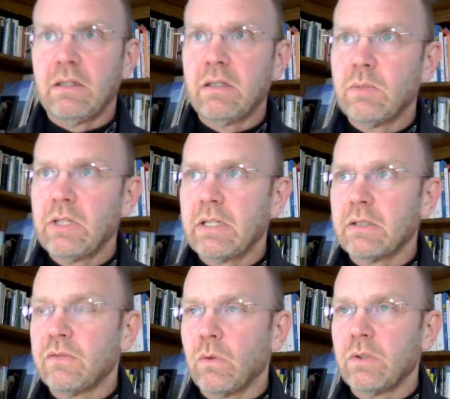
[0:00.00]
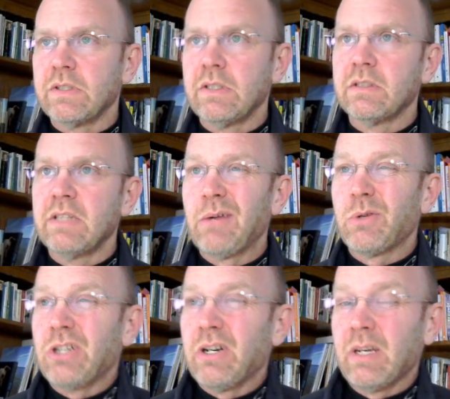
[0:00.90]
Intermolecular forces. Now
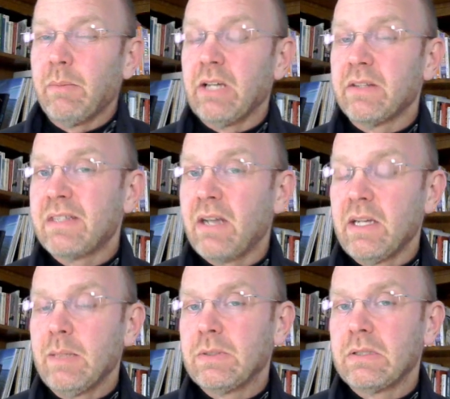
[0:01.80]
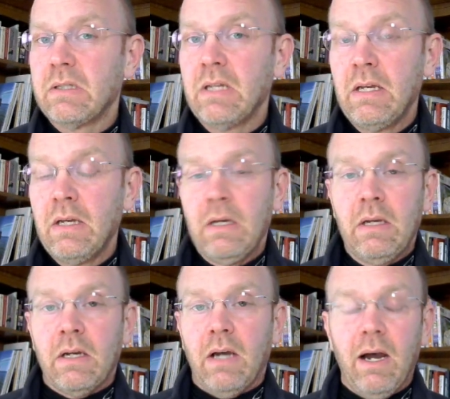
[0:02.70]
we're talking about types.
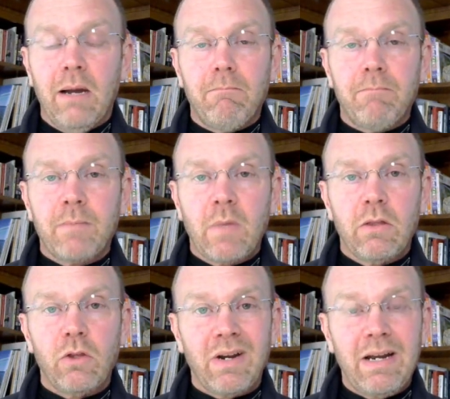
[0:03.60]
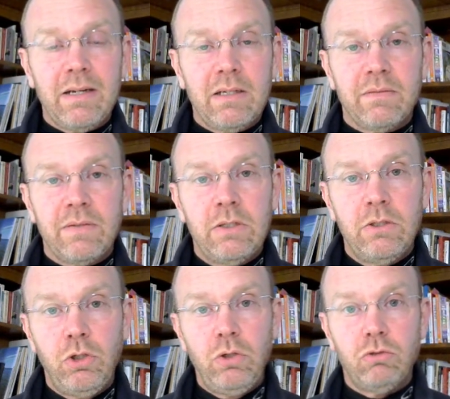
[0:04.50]
There are kind of
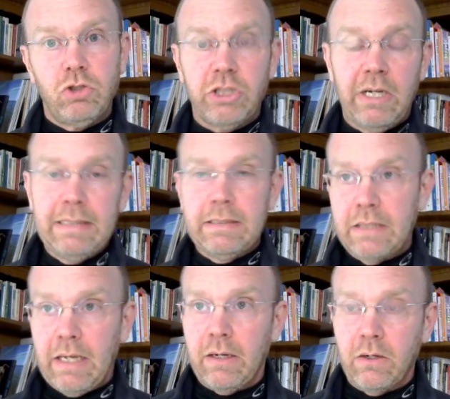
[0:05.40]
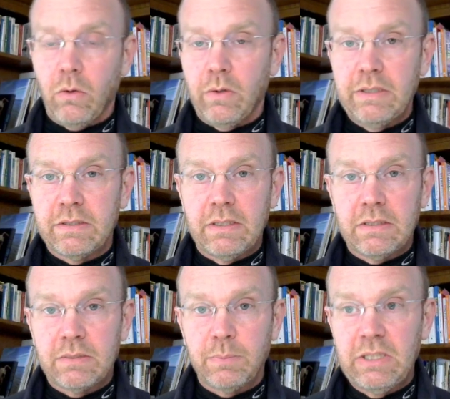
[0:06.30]
two giant categories, and
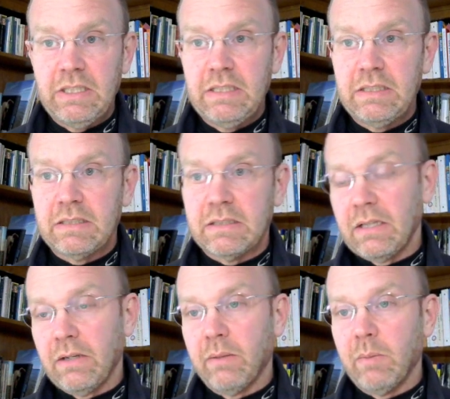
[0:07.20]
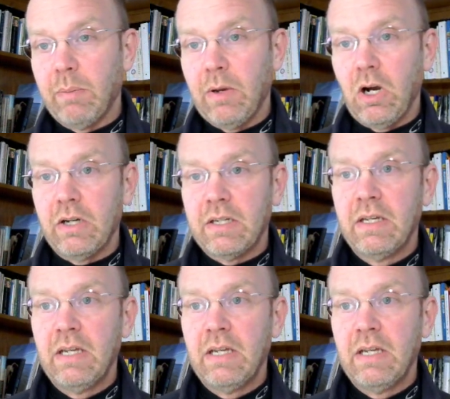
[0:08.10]
it's pretty easy to tell them apart.